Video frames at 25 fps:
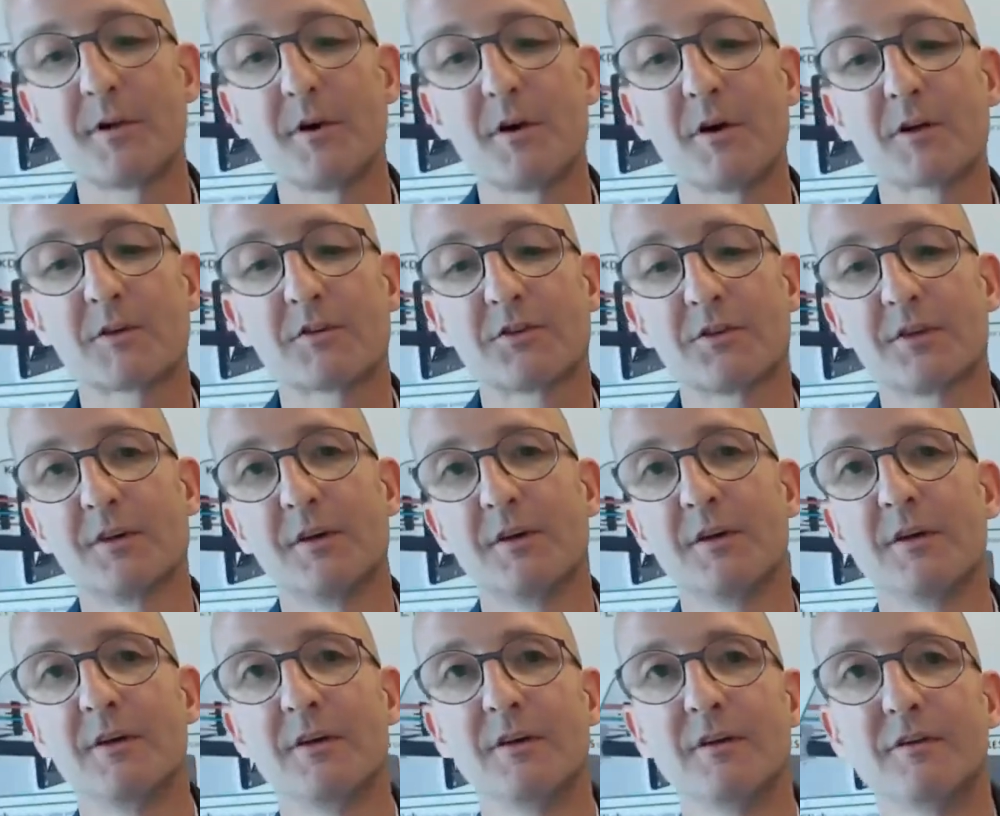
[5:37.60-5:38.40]
blocks,
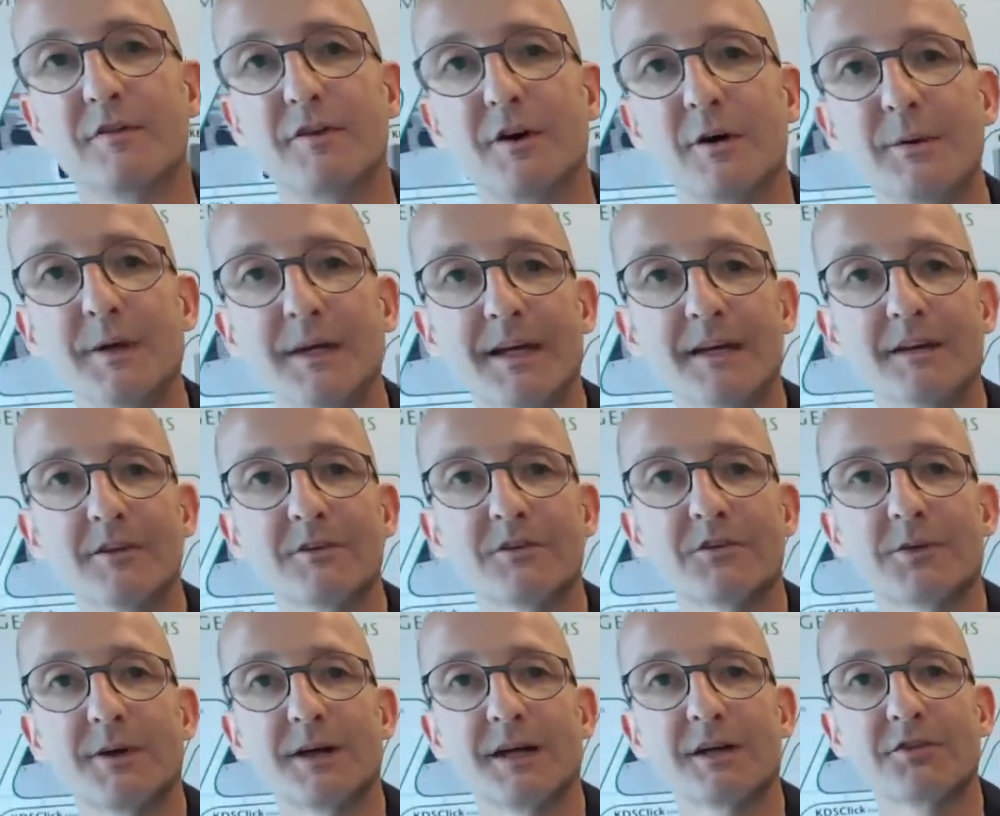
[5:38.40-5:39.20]
very
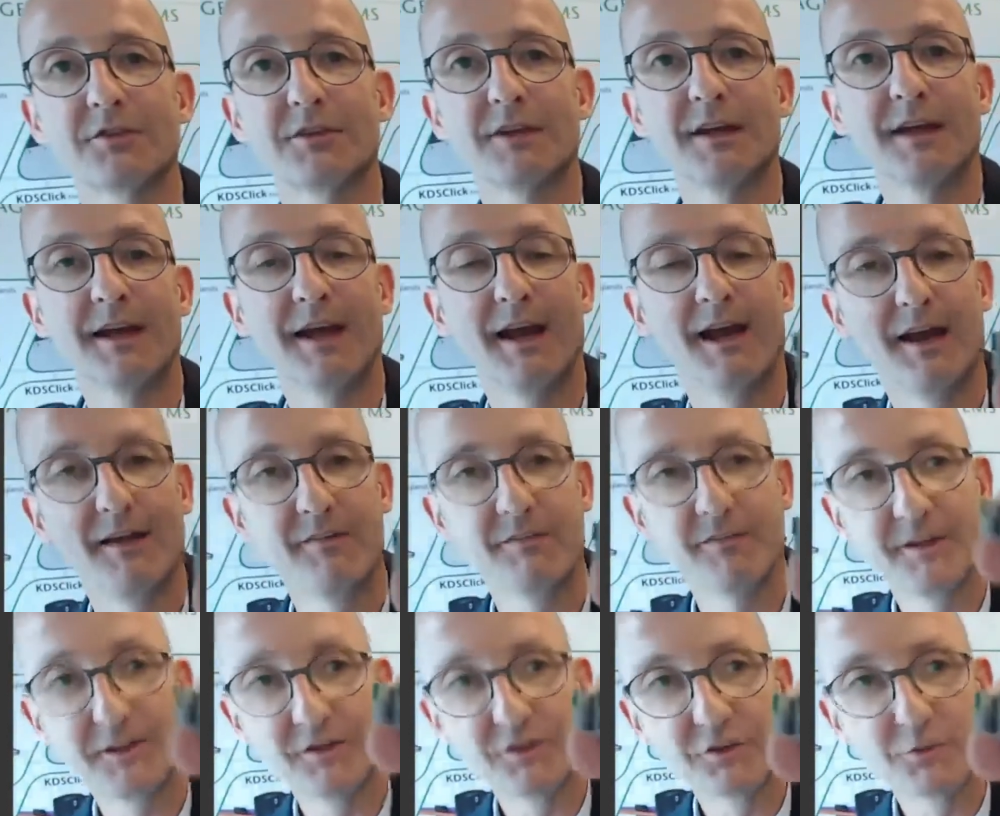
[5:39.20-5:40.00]
interesting.
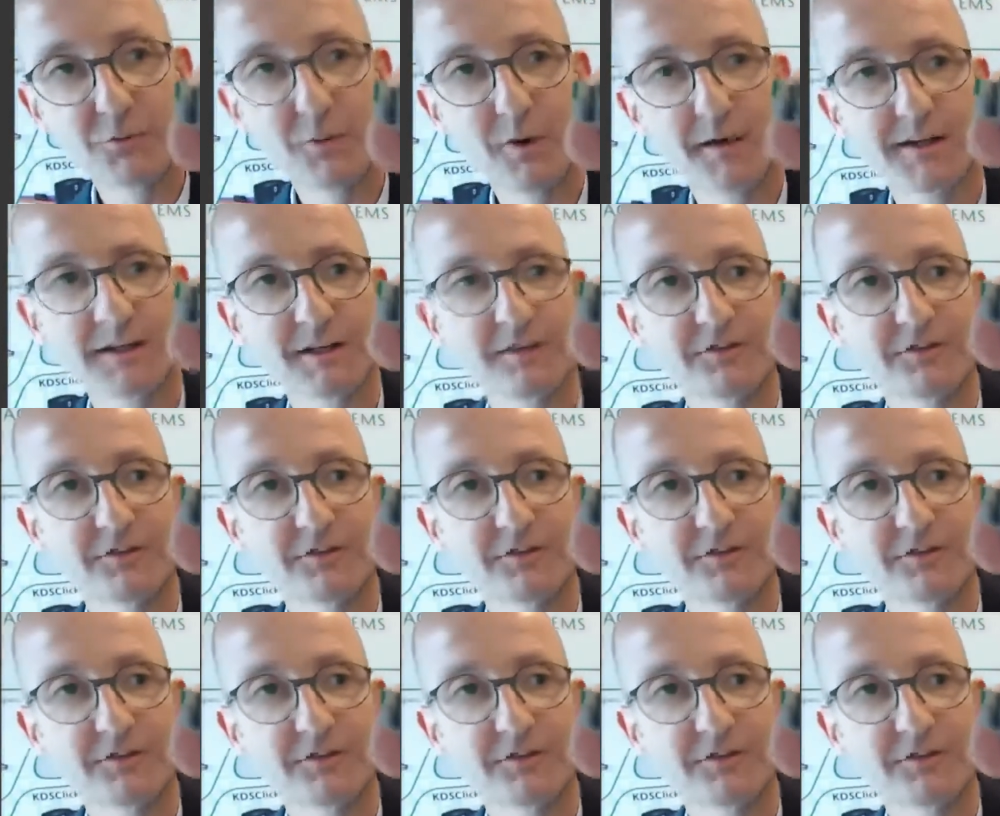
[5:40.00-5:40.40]
And this is one